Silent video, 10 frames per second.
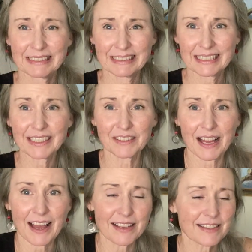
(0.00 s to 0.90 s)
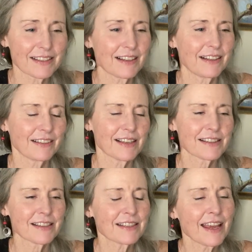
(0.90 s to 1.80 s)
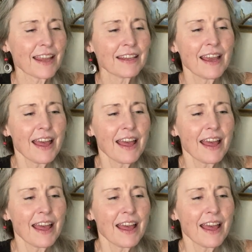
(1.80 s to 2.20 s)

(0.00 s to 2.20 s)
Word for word: little guys, less than 10,